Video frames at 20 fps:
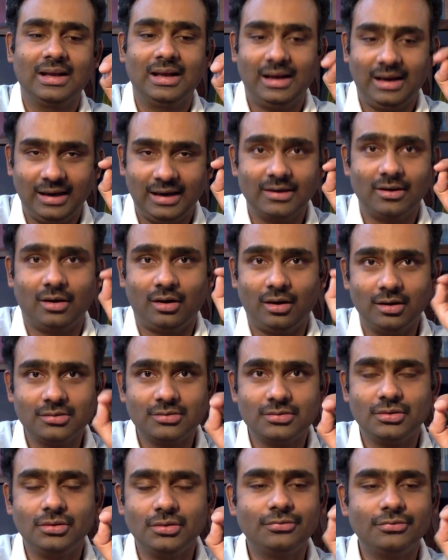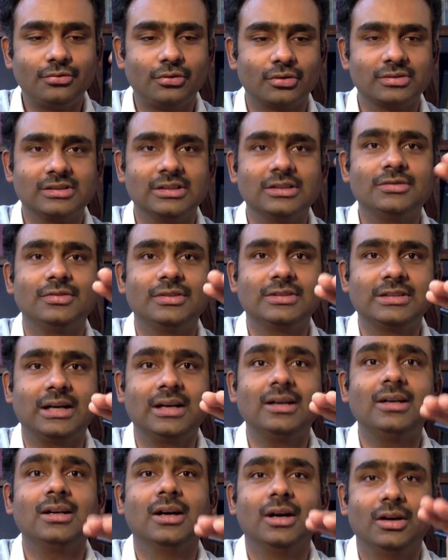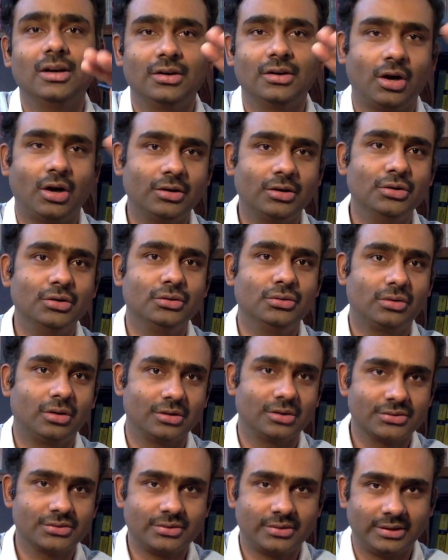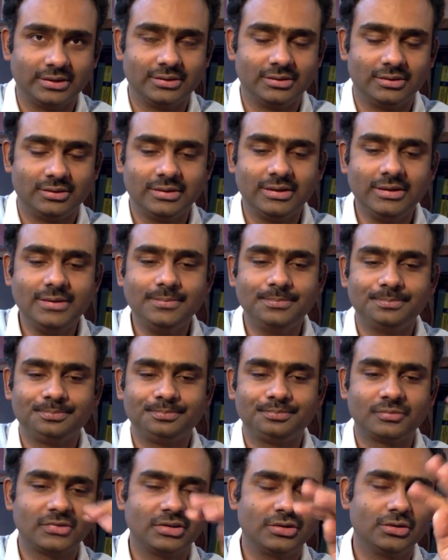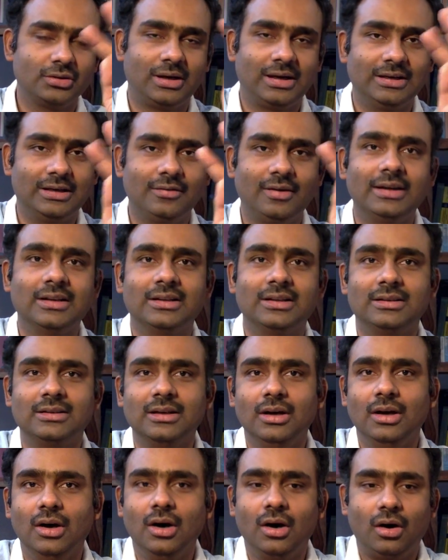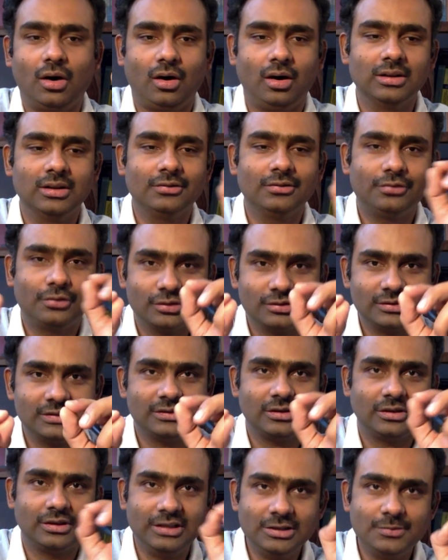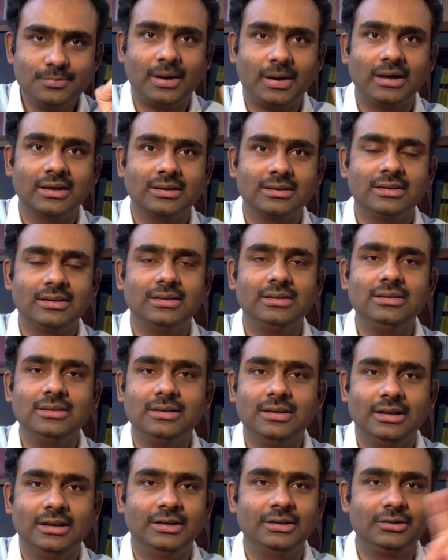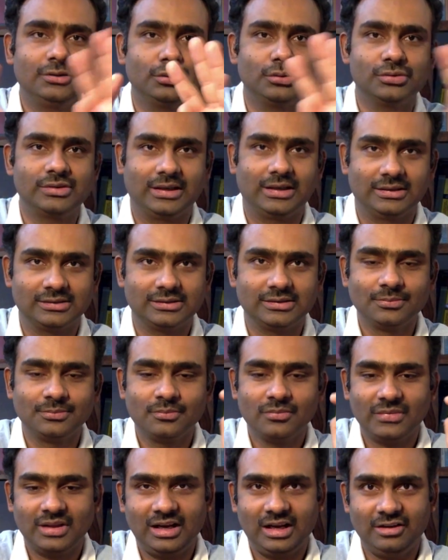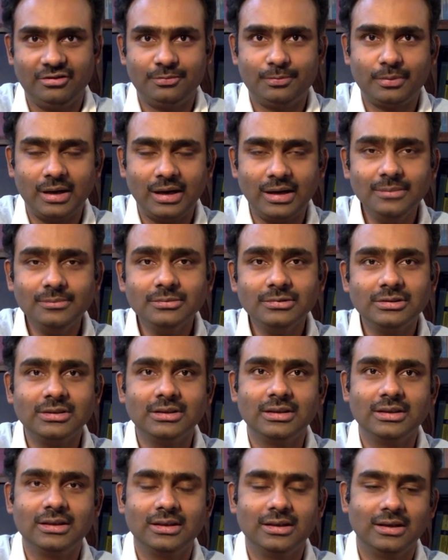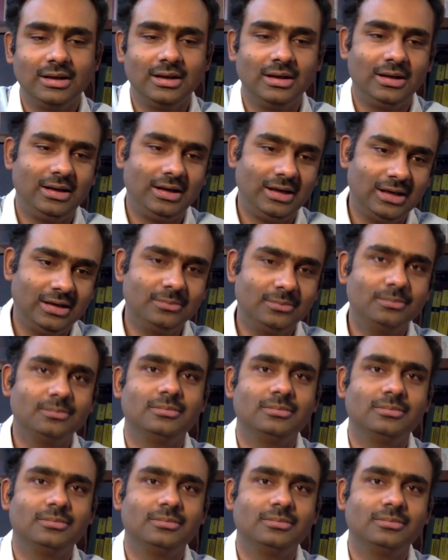and also forces which are not due to constraint okay so i divide all the forces on each particle in two sets f primes and